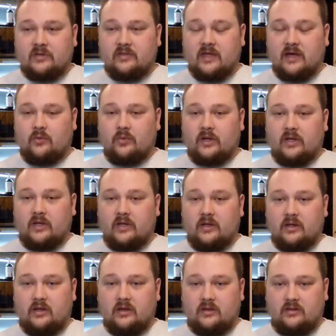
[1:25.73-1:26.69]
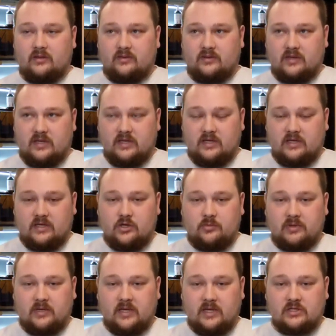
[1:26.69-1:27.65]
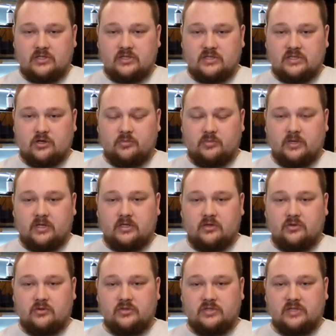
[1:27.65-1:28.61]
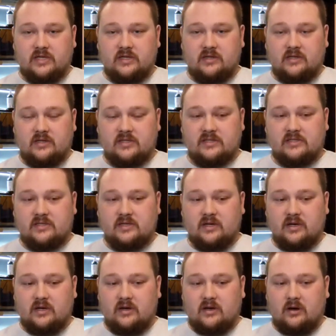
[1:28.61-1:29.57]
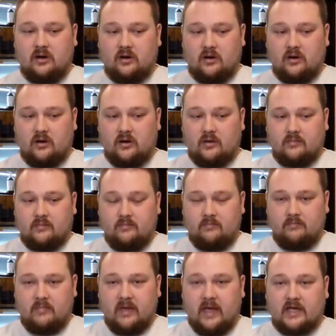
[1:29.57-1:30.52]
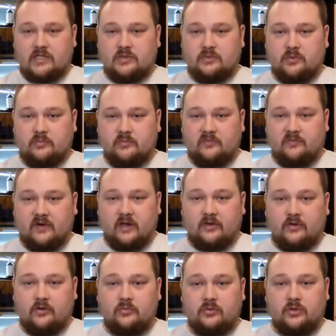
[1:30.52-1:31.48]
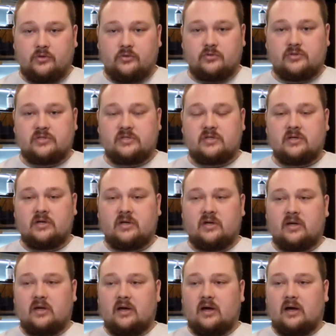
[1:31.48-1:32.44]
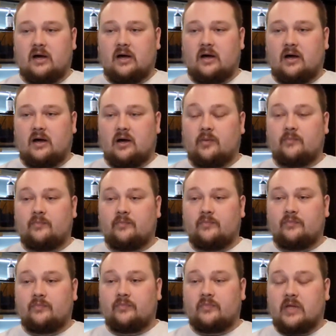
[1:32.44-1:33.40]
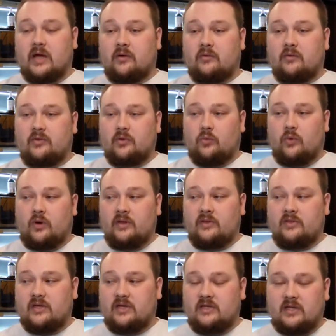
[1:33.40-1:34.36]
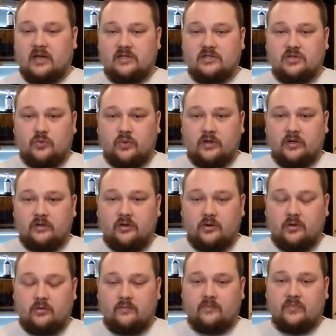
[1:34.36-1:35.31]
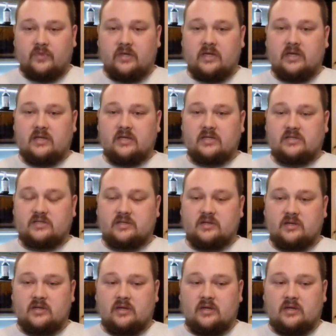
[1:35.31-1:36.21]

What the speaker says: That way the cubic inches that are being used in this are maximum volume used. Now, the one thing that I do want to note is